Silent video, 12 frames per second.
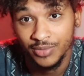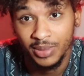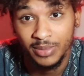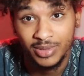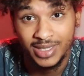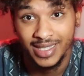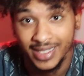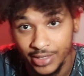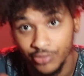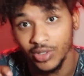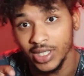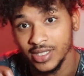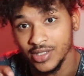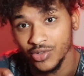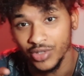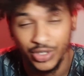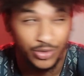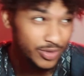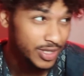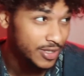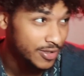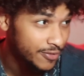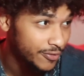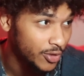People say he runs or he uses
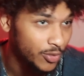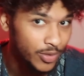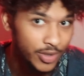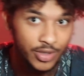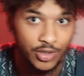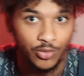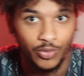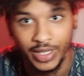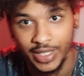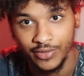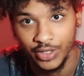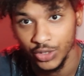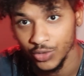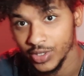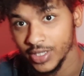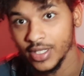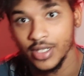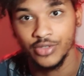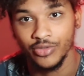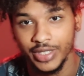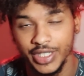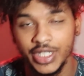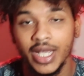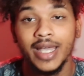his footwork or whatever, uses his
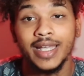reach.